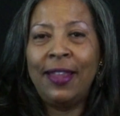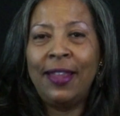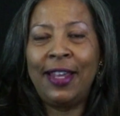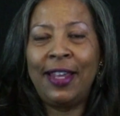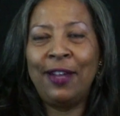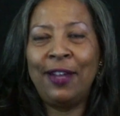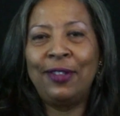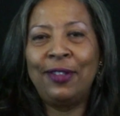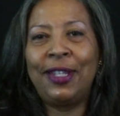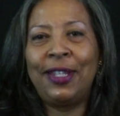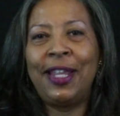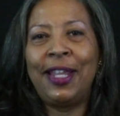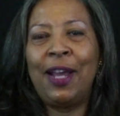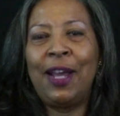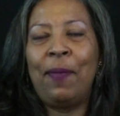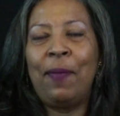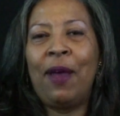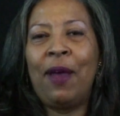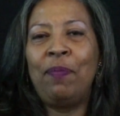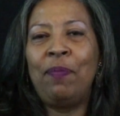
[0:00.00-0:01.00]
Now here's the thing
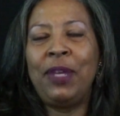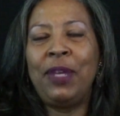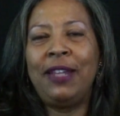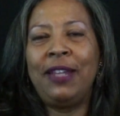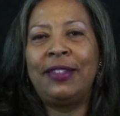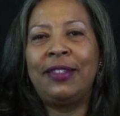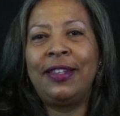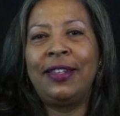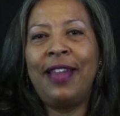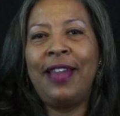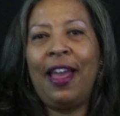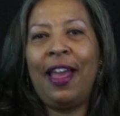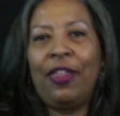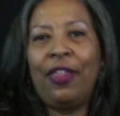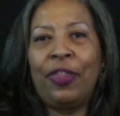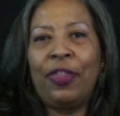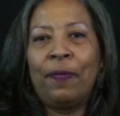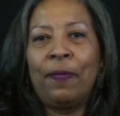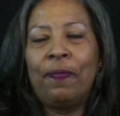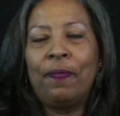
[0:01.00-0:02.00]
about peace and
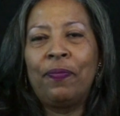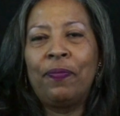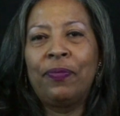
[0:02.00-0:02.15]
death.